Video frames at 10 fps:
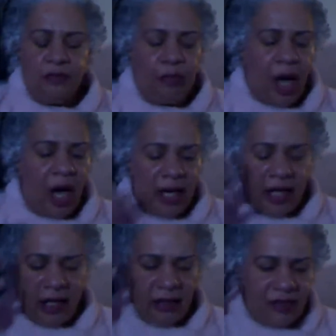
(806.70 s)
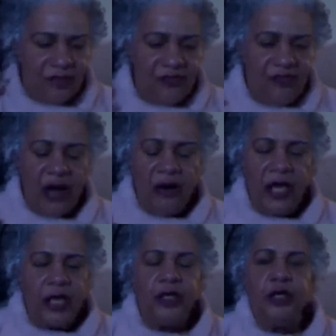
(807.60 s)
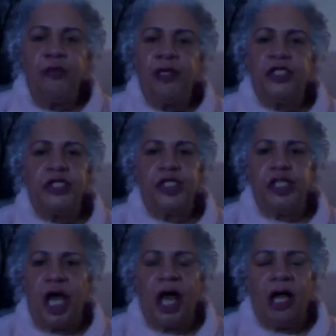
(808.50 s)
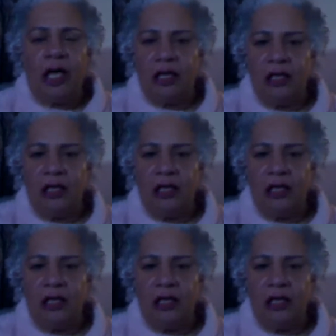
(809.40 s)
body, this very human shell,